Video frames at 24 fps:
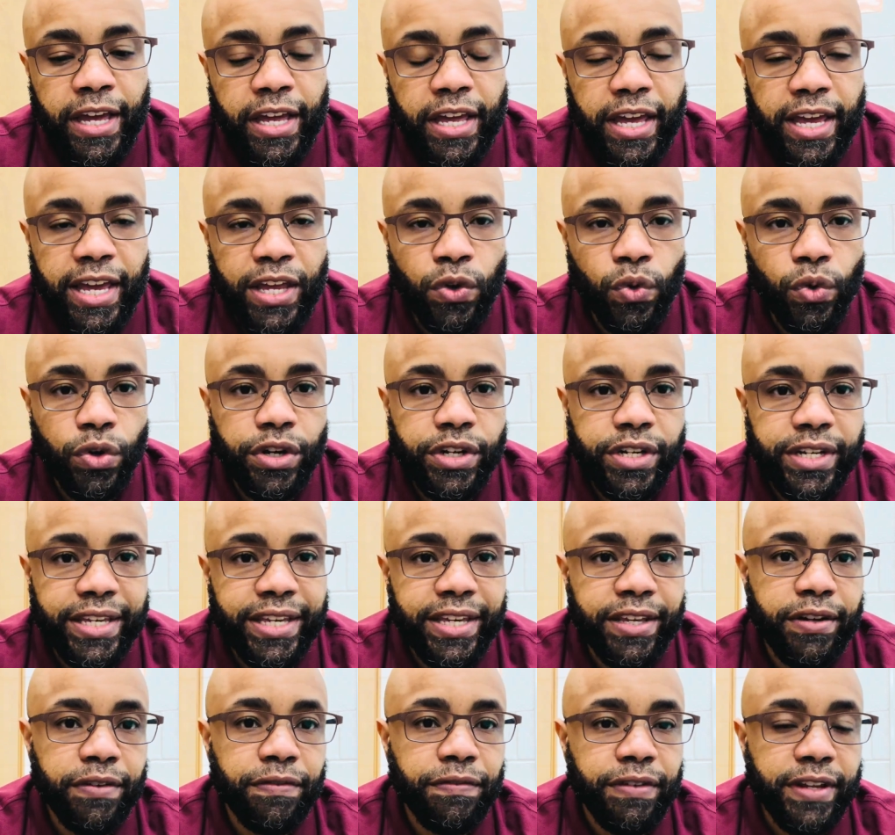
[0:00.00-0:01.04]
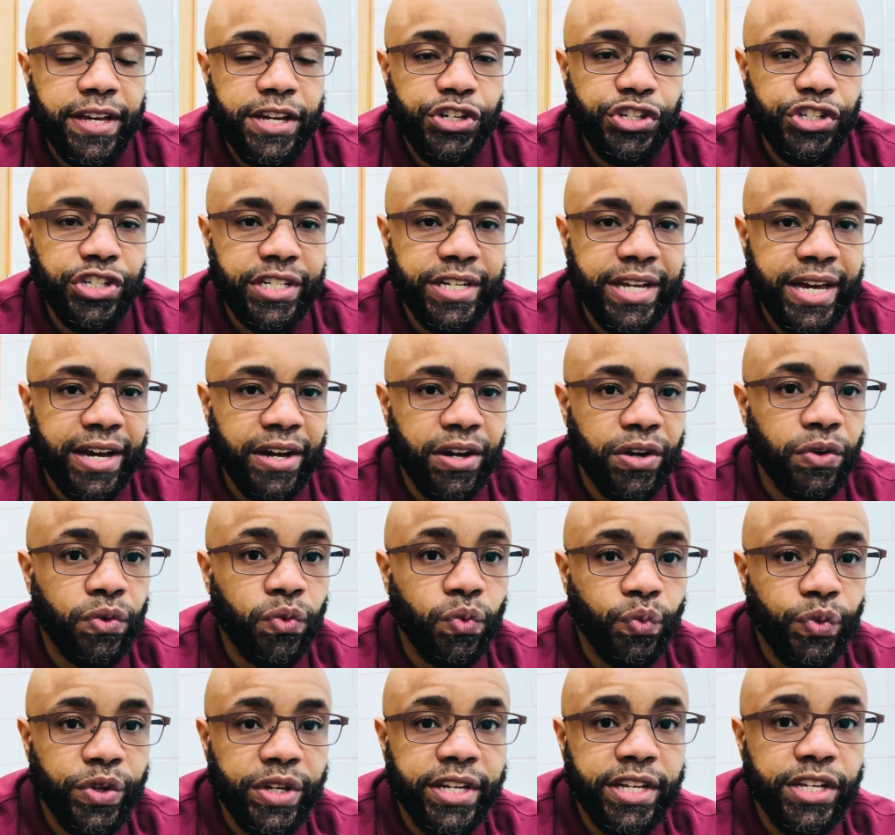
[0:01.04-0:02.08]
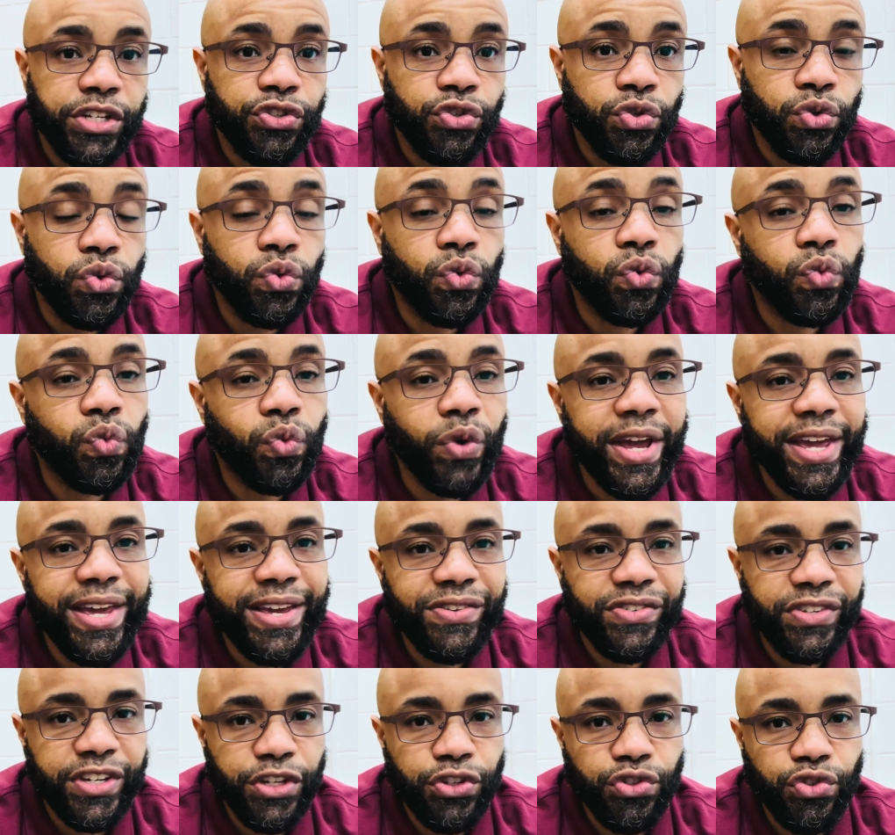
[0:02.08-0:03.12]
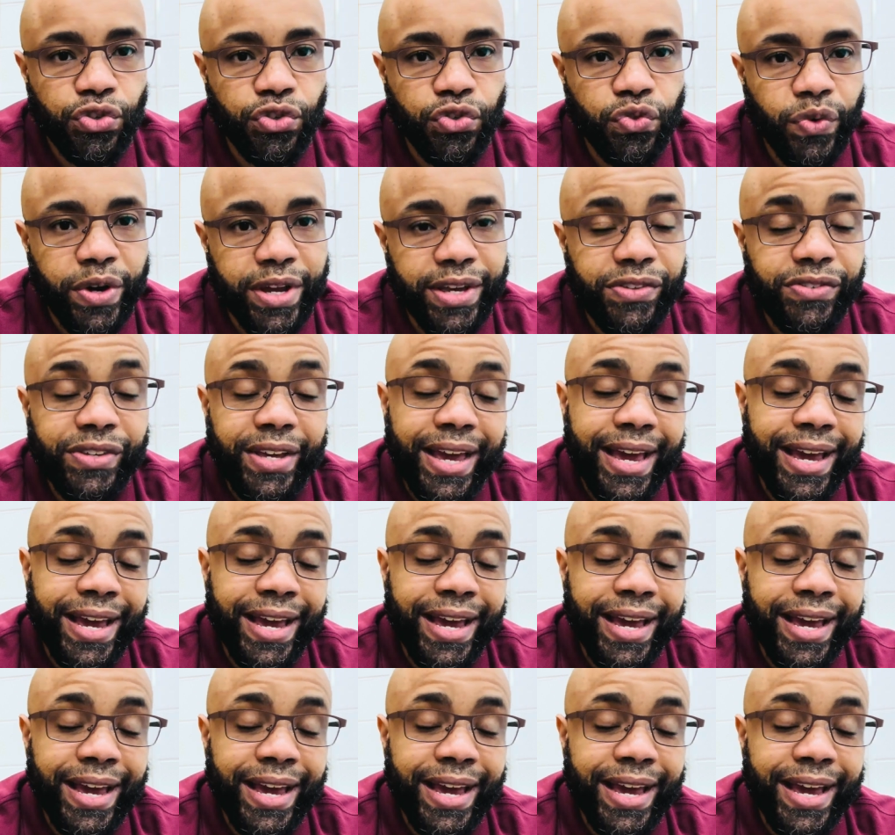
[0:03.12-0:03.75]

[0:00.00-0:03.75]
In order to get inflation down, we need to raise interest rates.